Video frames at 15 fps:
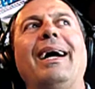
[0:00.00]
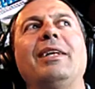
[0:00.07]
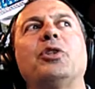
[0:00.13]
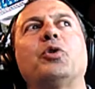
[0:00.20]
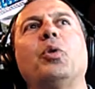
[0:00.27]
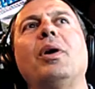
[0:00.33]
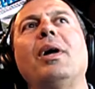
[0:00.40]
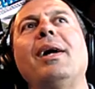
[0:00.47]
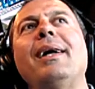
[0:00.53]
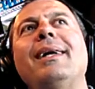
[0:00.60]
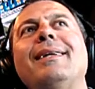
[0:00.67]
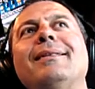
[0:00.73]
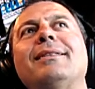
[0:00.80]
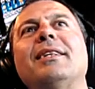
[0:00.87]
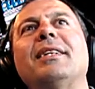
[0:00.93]
I
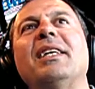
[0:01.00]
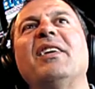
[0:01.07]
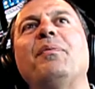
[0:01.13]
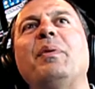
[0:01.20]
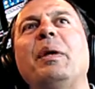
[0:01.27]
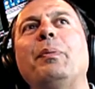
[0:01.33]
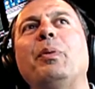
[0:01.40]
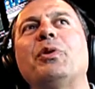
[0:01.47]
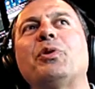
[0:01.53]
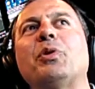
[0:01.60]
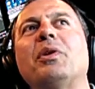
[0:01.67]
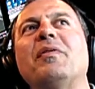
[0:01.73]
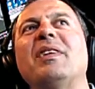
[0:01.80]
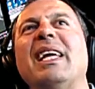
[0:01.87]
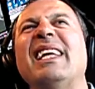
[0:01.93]
try to give people
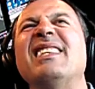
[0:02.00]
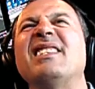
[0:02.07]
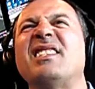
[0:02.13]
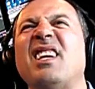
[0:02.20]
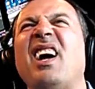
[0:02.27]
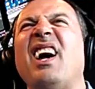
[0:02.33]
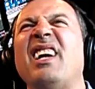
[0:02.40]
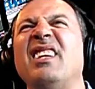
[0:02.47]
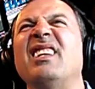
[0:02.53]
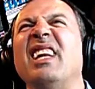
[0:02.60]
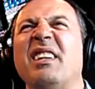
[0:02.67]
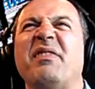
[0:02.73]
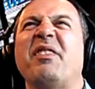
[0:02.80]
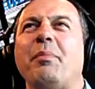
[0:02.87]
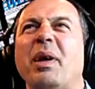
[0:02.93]
sort of the inside
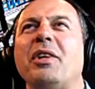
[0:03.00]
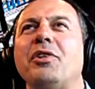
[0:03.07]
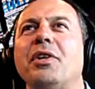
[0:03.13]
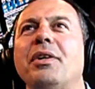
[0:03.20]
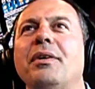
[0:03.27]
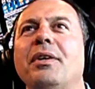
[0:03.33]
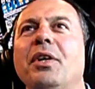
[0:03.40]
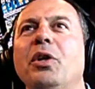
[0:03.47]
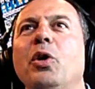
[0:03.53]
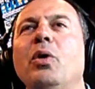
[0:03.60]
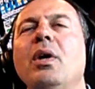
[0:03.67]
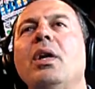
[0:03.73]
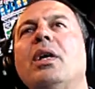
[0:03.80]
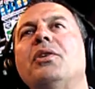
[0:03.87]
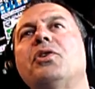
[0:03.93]
information,
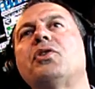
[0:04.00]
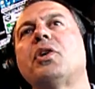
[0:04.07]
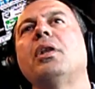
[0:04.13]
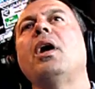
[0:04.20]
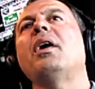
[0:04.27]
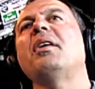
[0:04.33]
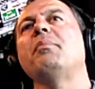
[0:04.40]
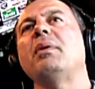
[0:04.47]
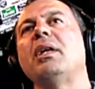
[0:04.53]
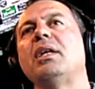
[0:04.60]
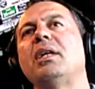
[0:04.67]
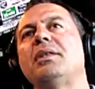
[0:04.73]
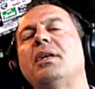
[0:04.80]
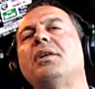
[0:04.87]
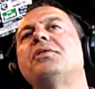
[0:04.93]
because there's a lot of
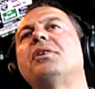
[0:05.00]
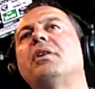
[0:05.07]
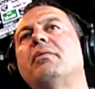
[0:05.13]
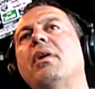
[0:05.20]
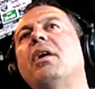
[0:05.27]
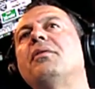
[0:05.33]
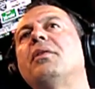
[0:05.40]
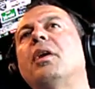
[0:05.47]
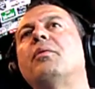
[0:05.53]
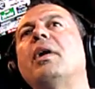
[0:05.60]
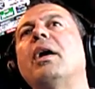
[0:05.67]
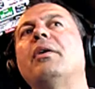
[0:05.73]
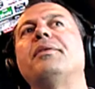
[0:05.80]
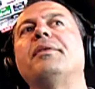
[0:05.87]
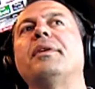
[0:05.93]
media attention
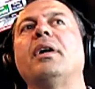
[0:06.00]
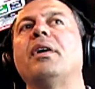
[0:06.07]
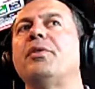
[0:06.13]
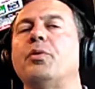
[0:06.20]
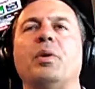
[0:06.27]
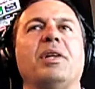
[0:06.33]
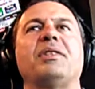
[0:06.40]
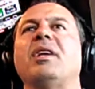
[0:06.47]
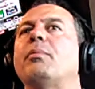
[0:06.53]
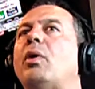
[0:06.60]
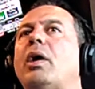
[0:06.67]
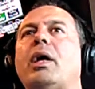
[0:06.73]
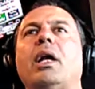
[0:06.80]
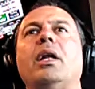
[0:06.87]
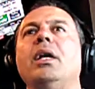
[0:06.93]
around the real estate
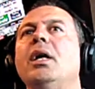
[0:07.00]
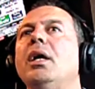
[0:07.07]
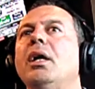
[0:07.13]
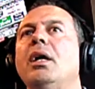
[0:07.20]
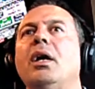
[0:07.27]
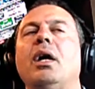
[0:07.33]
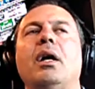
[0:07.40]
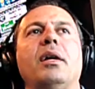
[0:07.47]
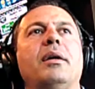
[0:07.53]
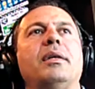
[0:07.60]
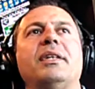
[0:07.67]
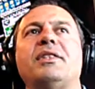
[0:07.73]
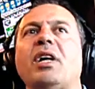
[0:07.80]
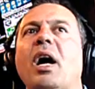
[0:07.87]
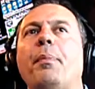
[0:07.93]
market.
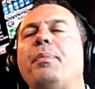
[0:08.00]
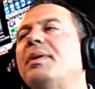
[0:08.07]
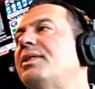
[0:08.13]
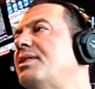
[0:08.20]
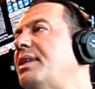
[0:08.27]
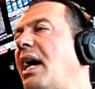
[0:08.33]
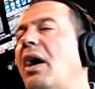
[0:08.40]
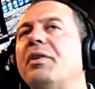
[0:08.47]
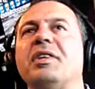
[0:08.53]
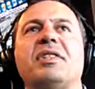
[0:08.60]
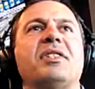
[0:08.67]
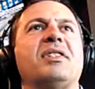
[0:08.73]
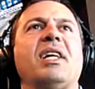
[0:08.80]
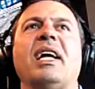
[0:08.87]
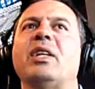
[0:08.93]
It's up, it's down,
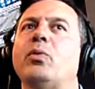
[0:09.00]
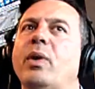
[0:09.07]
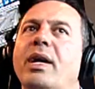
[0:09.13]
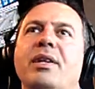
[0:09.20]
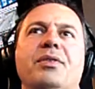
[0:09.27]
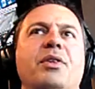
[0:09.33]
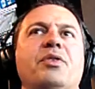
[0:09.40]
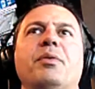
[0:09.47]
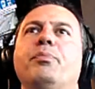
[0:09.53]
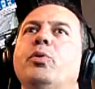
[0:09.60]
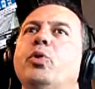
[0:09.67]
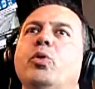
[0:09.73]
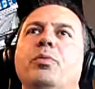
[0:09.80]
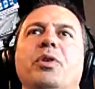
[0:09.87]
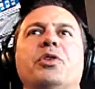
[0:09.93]
it's sideways, there's a
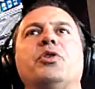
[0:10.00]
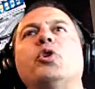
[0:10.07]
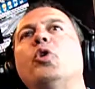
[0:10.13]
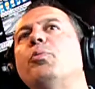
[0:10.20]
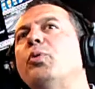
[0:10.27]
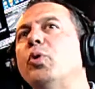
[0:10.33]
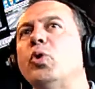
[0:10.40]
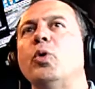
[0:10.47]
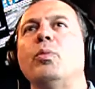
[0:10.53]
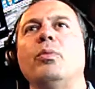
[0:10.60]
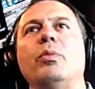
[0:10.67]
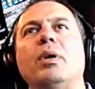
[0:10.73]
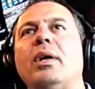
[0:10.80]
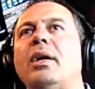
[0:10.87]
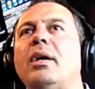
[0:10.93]
boom, there's no
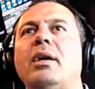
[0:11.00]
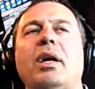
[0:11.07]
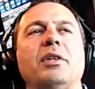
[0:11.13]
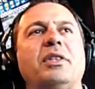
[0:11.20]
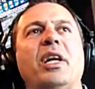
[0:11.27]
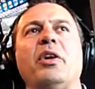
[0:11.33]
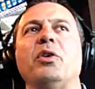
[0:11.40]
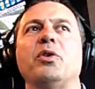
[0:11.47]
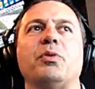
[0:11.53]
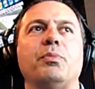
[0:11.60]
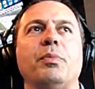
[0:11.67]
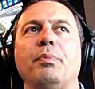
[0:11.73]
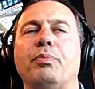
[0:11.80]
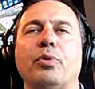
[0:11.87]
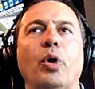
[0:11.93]
boom, Ontario's
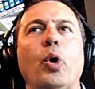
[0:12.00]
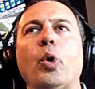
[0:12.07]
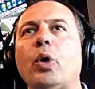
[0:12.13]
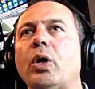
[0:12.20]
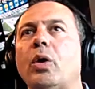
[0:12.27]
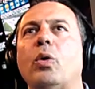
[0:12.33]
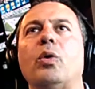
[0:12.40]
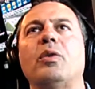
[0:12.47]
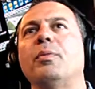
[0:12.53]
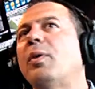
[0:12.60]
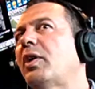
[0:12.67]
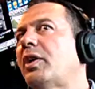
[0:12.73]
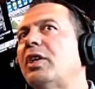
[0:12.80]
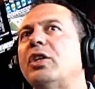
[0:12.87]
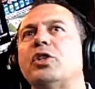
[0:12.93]
broke or the
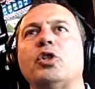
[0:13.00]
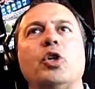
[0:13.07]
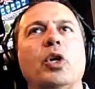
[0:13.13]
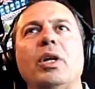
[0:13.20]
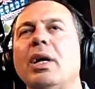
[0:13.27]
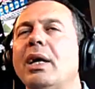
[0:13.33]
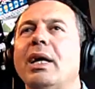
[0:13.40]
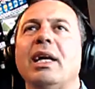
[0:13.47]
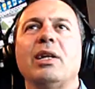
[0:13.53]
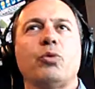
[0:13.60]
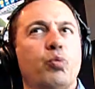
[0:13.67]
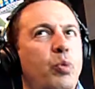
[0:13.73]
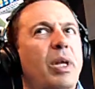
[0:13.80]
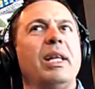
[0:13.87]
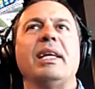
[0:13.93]
market is good.
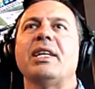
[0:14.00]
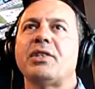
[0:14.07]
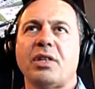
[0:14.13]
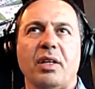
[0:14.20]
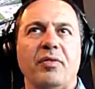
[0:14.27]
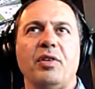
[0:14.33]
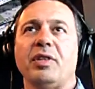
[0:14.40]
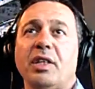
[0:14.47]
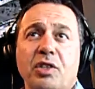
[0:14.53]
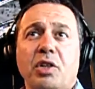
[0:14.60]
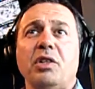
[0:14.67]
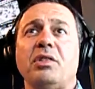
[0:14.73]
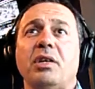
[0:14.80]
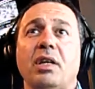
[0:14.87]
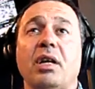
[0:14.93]
It really is confusing. It's
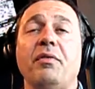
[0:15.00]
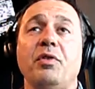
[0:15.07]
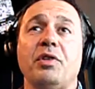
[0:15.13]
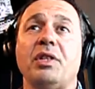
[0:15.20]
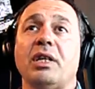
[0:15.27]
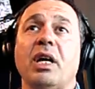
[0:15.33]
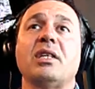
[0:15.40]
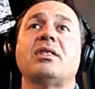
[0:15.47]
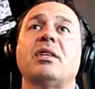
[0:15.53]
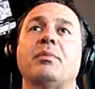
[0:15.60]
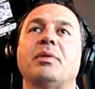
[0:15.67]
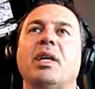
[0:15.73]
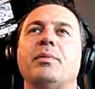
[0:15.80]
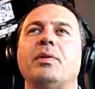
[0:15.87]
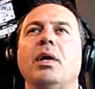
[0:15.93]
confusing to us
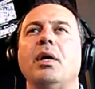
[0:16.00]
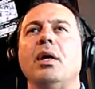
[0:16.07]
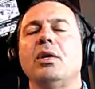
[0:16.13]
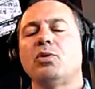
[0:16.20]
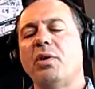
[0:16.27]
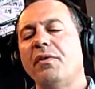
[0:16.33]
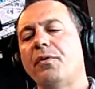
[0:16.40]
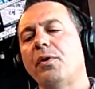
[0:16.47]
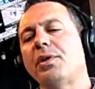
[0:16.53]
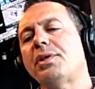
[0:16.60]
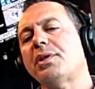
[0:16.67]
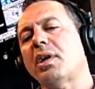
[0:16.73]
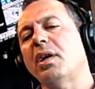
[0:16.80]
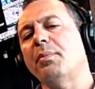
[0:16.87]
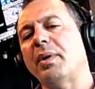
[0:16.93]
sometimes. So I first
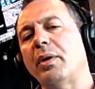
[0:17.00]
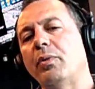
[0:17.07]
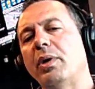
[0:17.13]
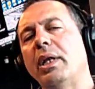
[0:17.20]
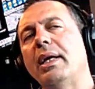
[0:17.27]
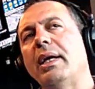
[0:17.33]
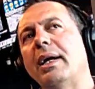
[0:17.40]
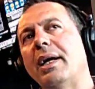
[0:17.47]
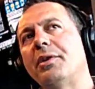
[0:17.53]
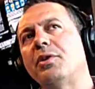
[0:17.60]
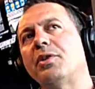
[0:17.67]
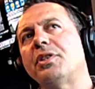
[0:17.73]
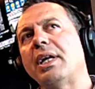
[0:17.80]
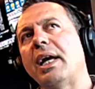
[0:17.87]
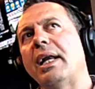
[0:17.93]
start by really
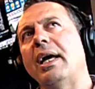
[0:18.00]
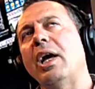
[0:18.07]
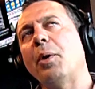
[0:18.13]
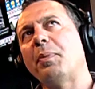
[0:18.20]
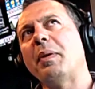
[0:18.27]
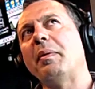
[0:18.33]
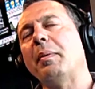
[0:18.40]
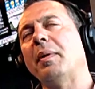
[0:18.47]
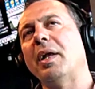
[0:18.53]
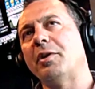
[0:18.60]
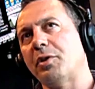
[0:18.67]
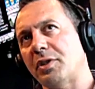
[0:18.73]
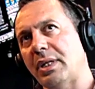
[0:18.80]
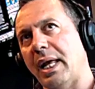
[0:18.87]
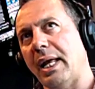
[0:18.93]
helping people
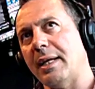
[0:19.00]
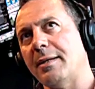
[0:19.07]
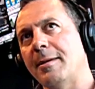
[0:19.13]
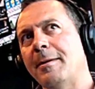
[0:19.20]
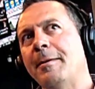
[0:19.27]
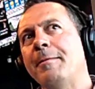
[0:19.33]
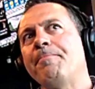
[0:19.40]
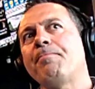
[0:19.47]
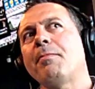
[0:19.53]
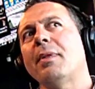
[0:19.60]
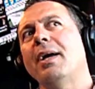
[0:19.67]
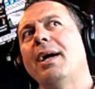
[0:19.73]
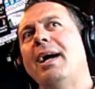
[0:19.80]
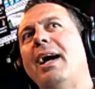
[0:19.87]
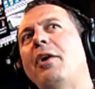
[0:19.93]
understand
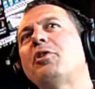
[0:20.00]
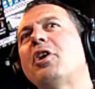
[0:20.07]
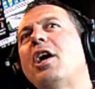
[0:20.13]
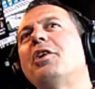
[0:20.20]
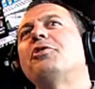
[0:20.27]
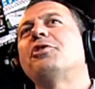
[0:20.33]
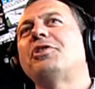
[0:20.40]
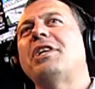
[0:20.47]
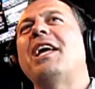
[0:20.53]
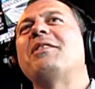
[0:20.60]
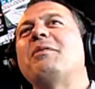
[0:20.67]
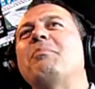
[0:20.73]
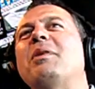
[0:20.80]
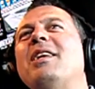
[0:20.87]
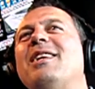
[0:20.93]
how to
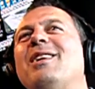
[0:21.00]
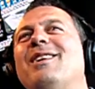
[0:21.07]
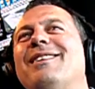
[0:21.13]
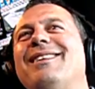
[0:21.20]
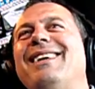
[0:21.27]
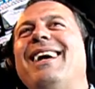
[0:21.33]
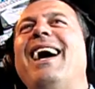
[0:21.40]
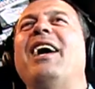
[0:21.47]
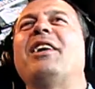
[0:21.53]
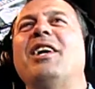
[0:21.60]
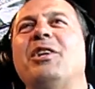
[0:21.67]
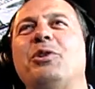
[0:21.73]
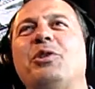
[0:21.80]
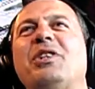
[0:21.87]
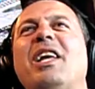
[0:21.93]
understand the media, how to
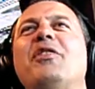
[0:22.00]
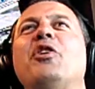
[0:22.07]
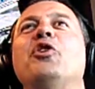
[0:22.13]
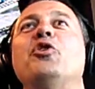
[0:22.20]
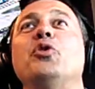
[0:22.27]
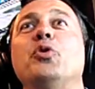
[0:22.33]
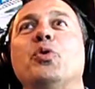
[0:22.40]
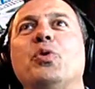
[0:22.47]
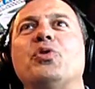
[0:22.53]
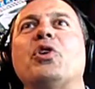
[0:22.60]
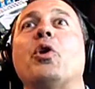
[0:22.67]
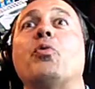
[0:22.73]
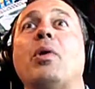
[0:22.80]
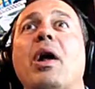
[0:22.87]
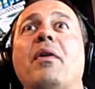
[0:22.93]
understand the news
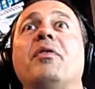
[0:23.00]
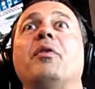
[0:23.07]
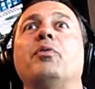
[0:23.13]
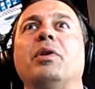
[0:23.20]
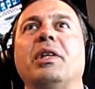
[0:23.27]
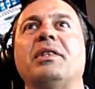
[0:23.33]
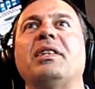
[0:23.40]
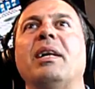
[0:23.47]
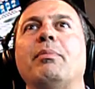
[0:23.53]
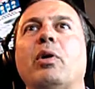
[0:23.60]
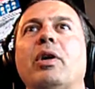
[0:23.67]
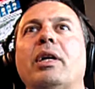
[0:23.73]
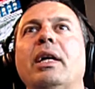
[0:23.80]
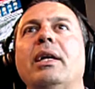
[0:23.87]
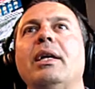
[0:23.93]
around the real estate
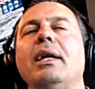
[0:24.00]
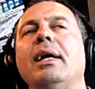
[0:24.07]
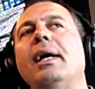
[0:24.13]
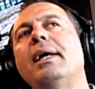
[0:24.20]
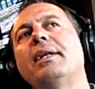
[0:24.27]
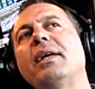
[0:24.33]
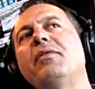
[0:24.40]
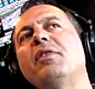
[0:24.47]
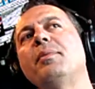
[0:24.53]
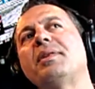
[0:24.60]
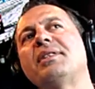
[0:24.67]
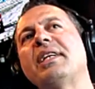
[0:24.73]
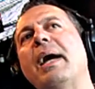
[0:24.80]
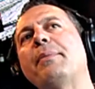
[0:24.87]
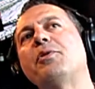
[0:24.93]
market, and give them a
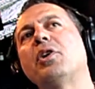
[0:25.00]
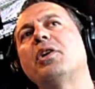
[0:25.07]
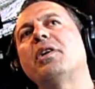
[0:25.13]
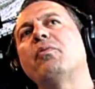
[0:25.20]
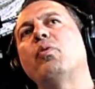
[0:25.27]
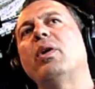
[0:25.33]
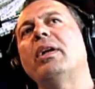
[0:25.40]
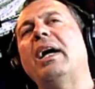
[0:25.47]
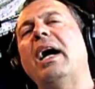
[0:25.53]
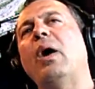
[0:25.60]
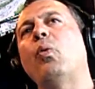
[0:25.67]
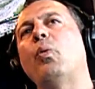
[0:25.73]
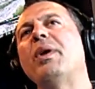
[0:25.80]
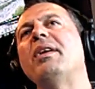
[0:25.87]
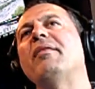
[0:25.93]
snapshot of
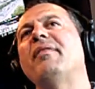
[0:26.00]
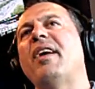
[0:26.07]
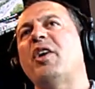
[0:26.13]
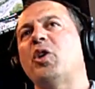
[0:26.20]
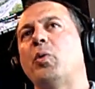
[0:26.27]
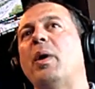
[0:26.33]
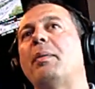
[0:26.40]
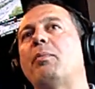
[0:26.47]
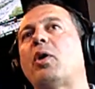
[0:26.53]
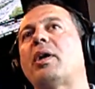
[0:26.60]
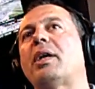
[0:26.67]
how we evaluate